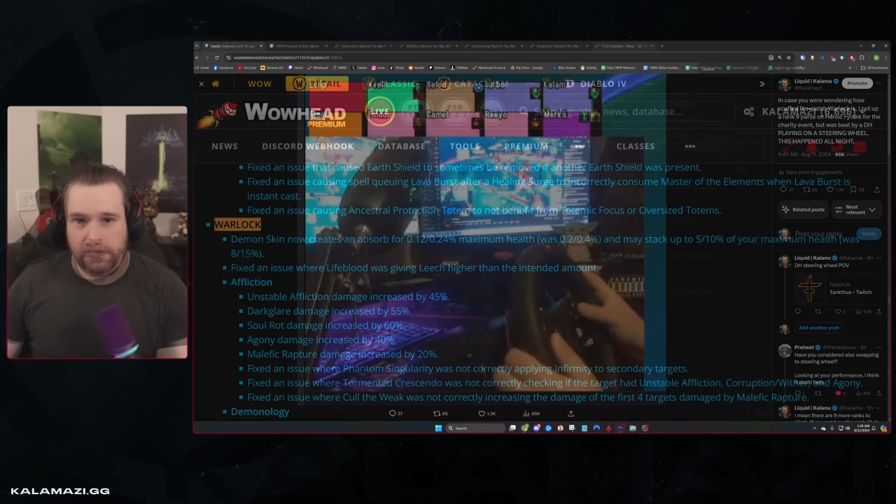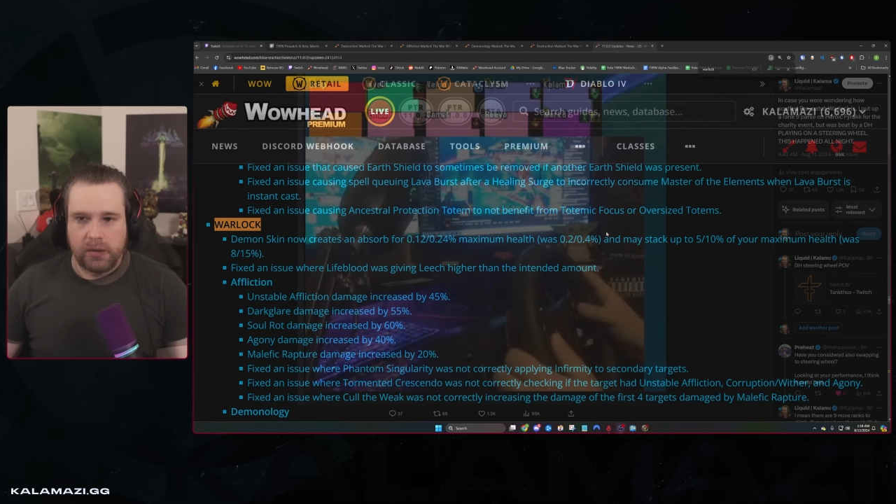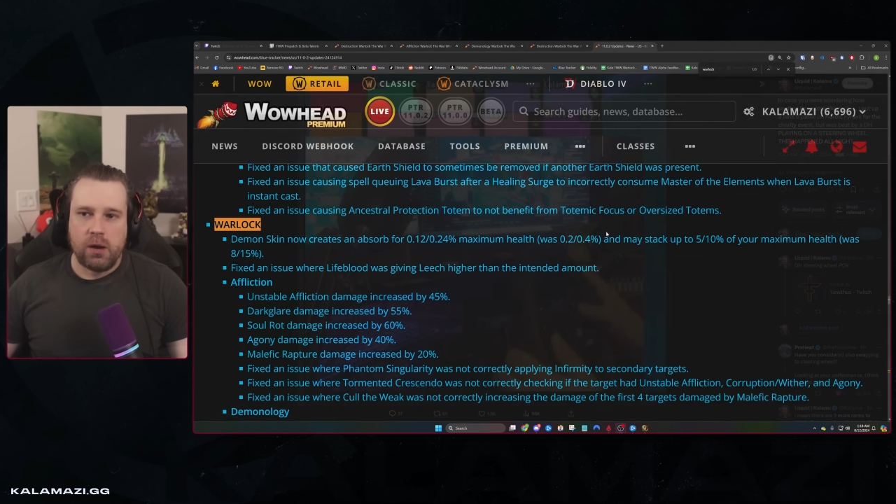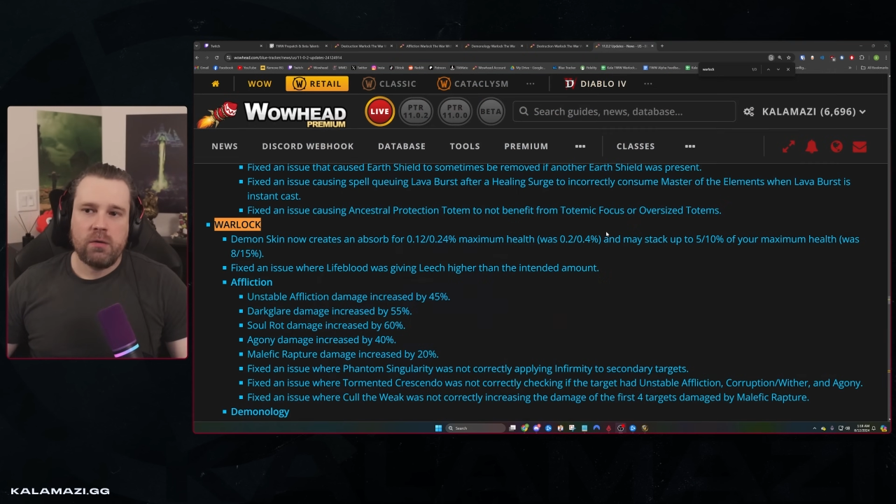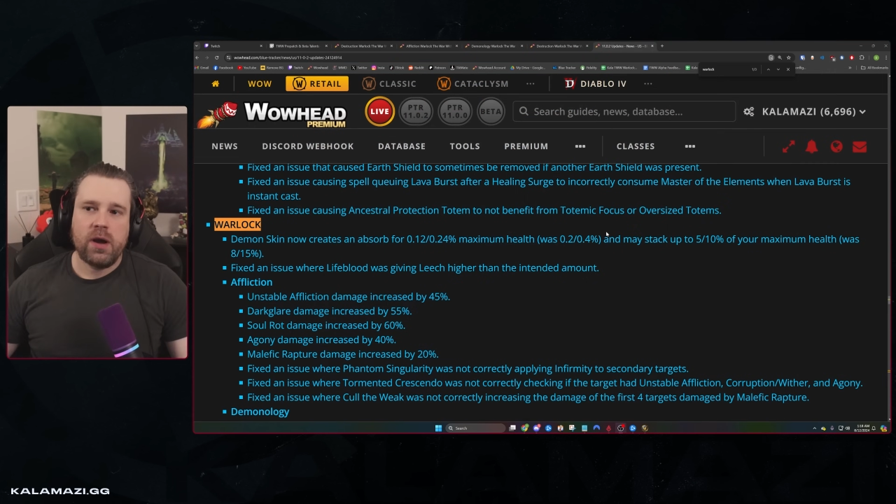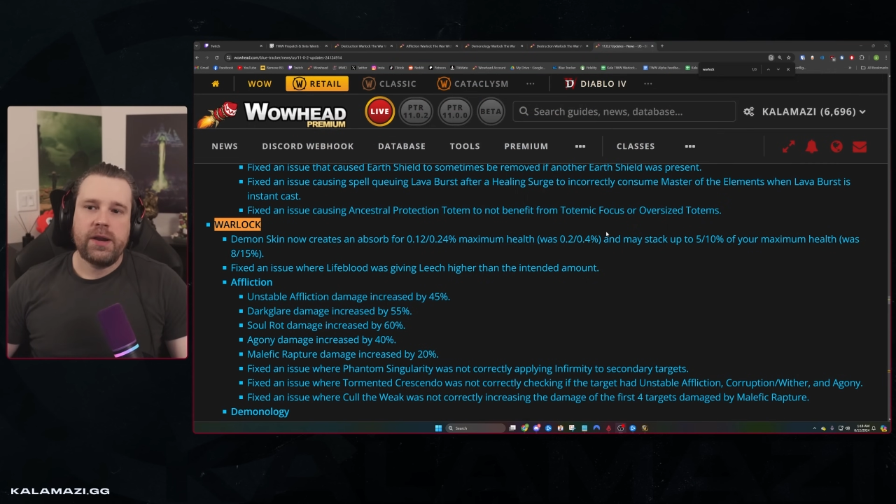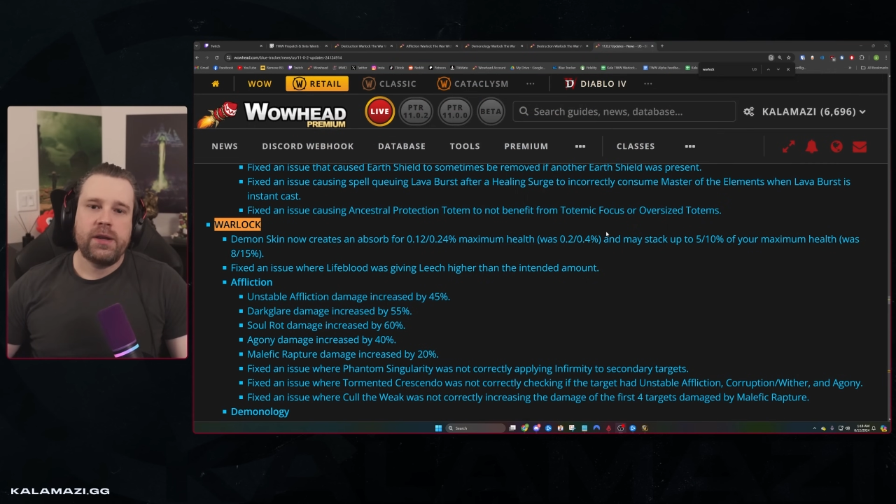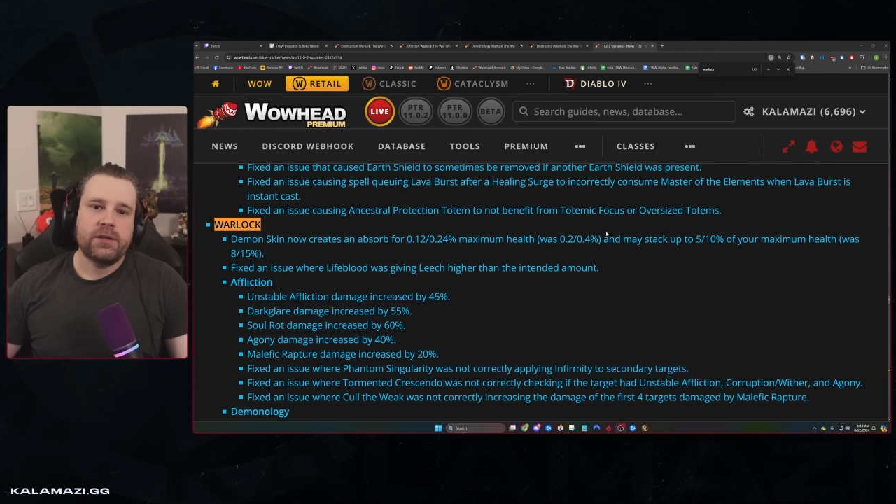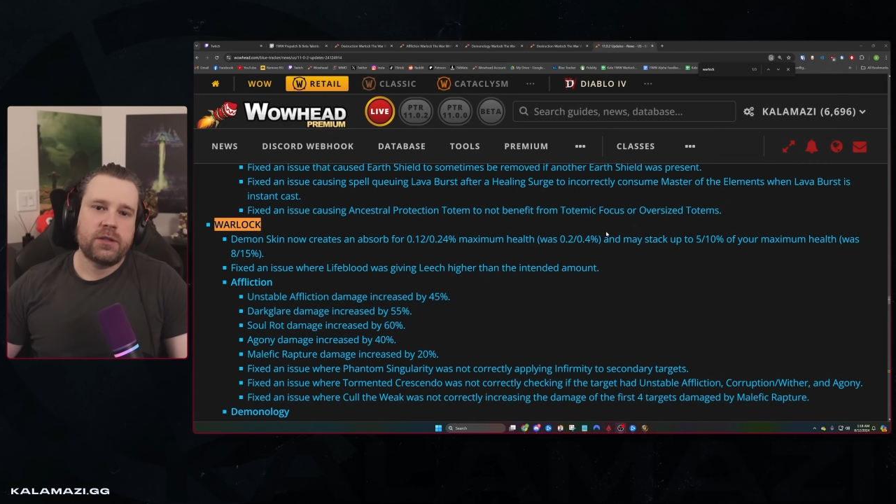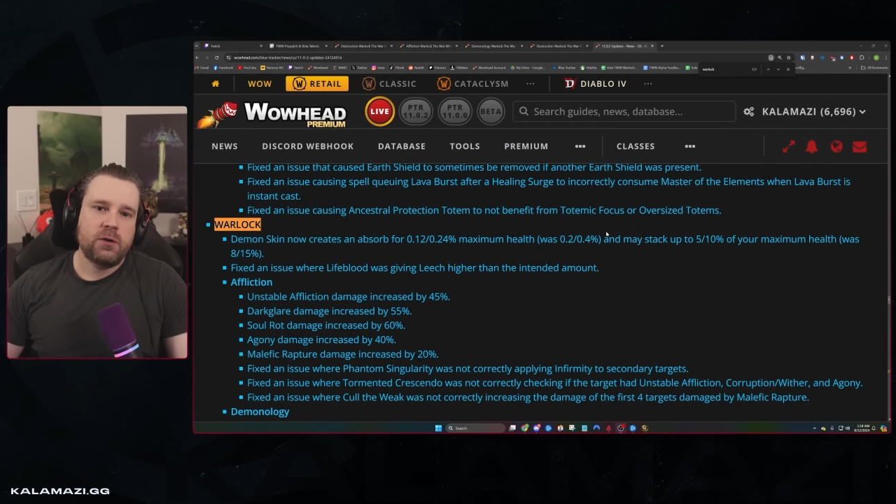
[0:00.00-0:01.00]

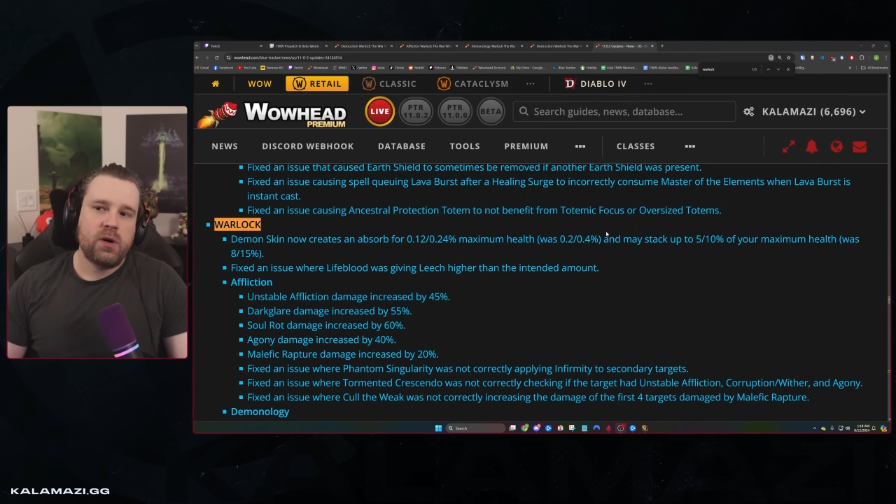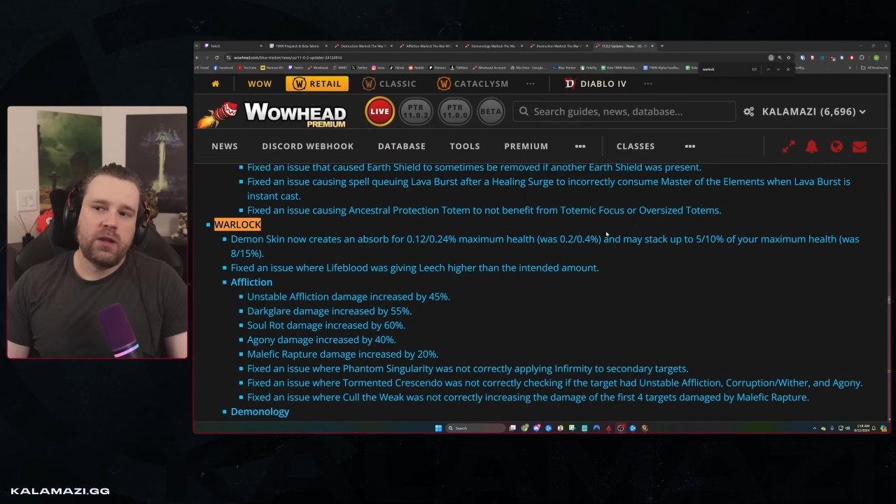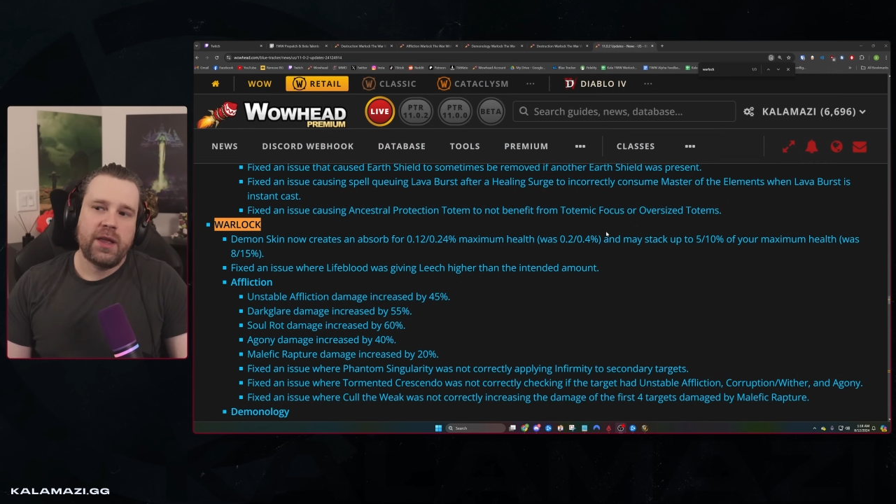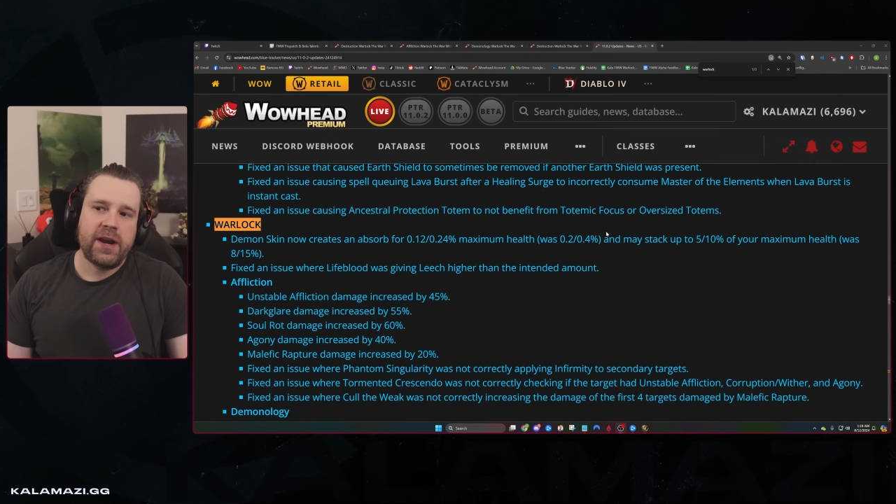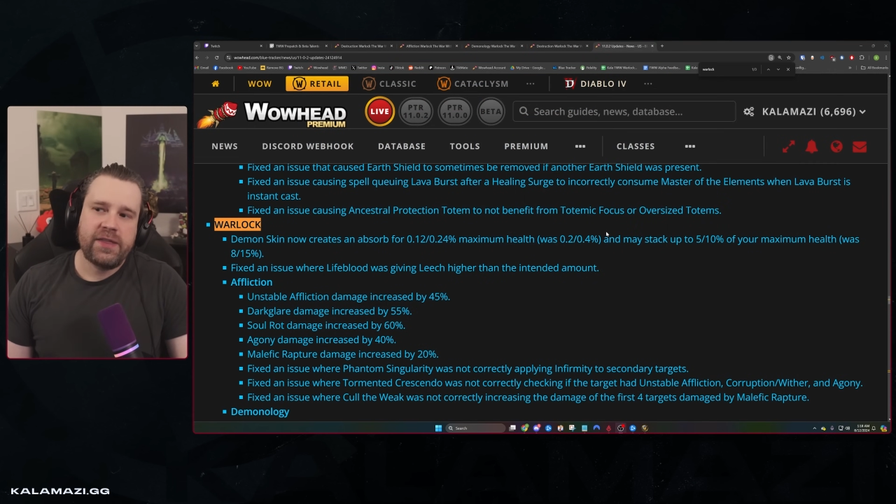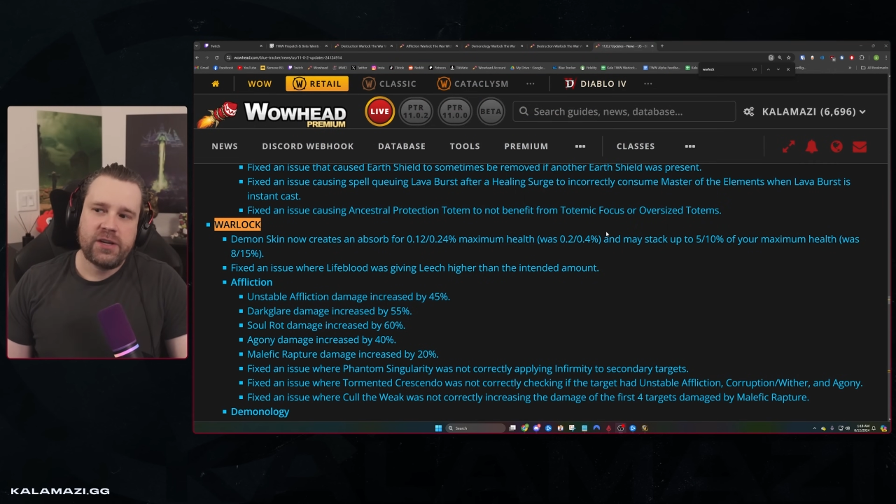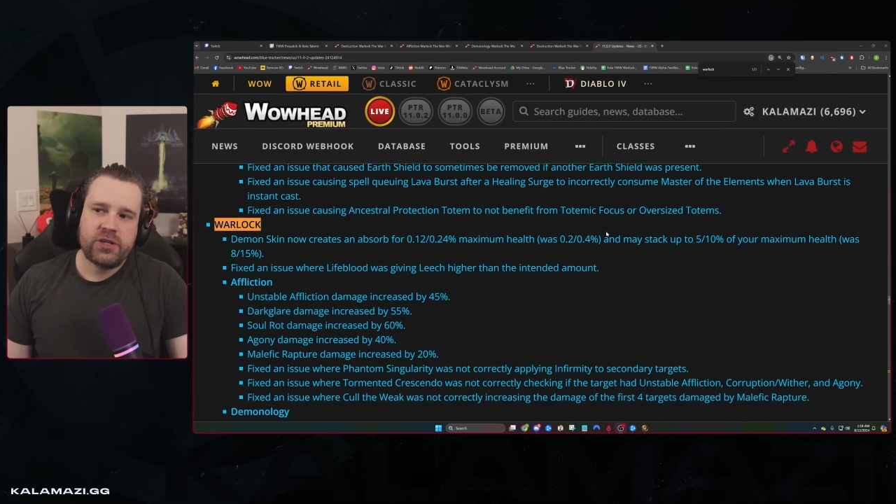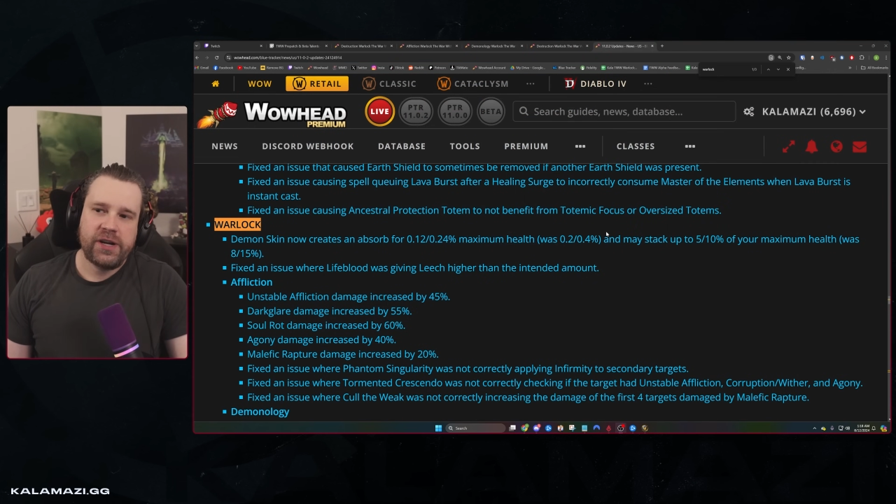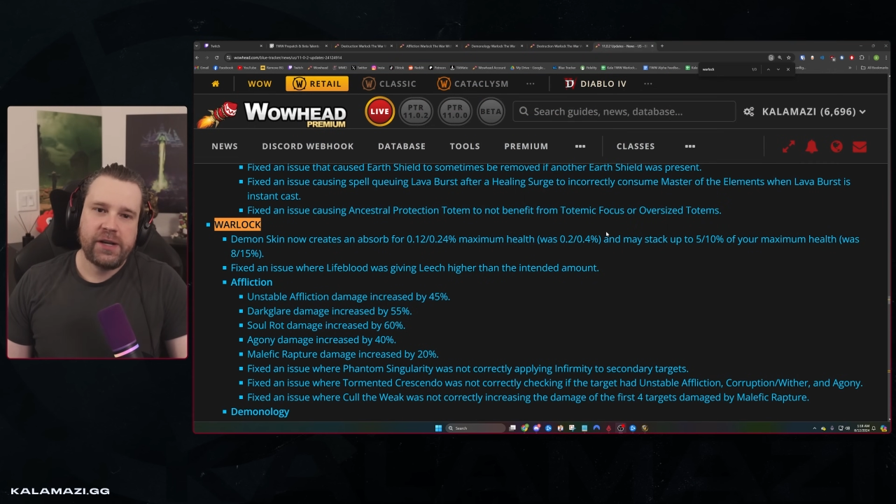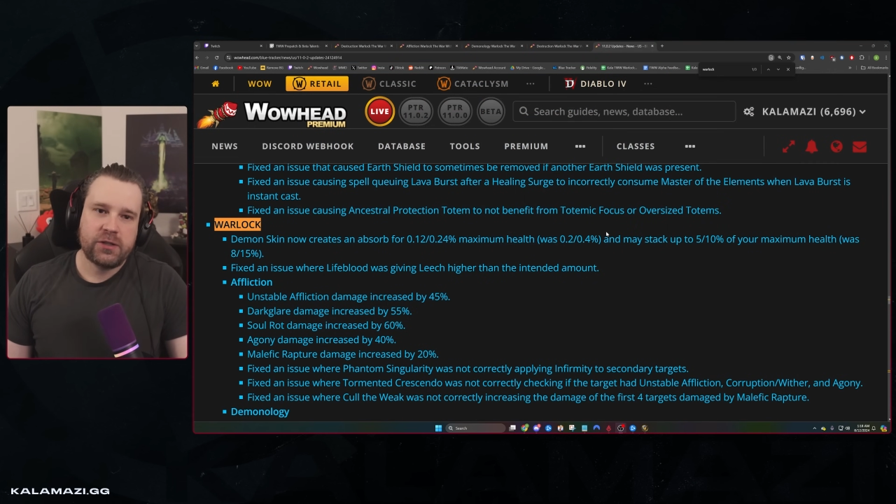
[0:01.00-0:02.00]
Alrighty, so a lot of these
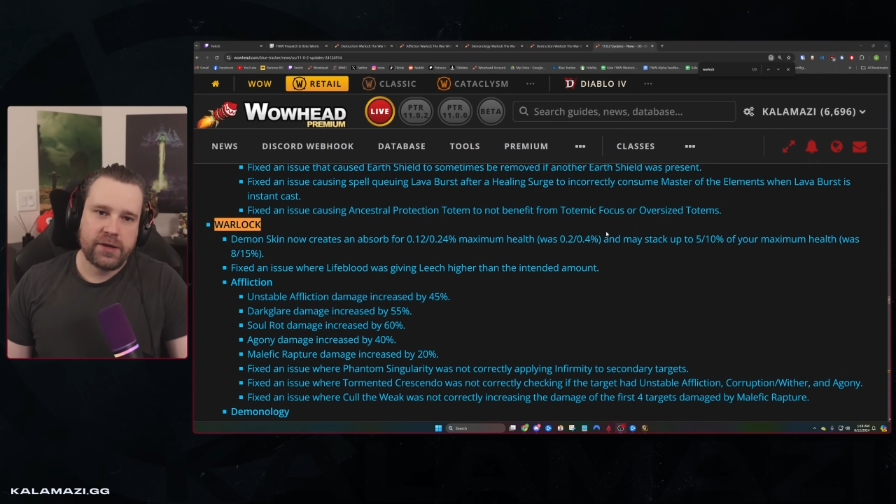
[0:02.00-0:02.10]
changes,